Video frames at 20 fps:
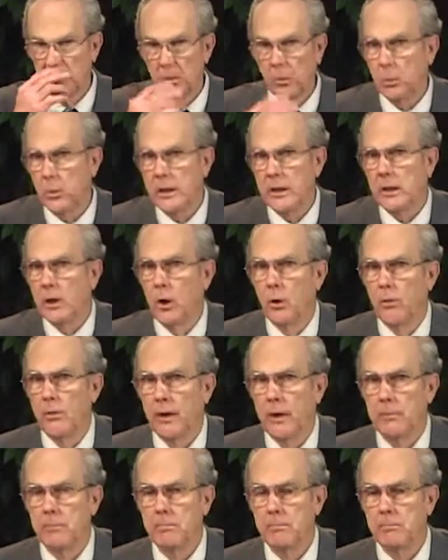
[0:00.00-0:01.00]
We know
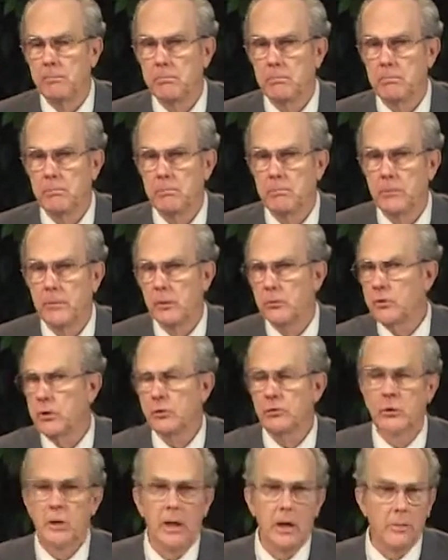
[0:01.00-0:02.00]
them. They're
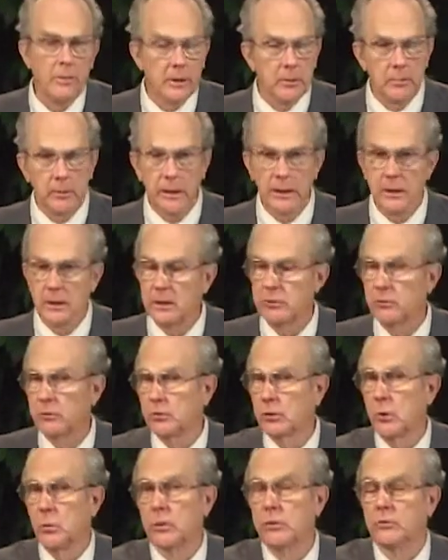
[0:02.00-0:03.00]
just common men, and
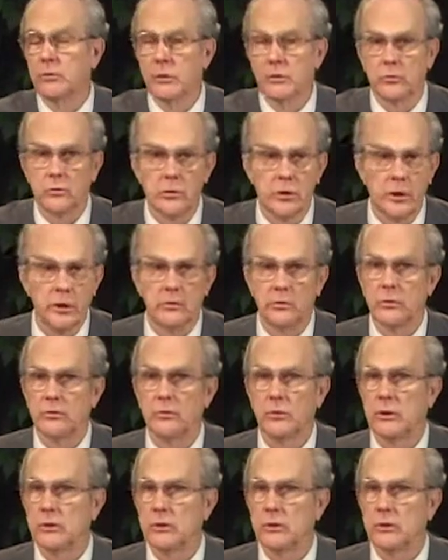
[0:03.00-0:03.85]
so is this Jesus.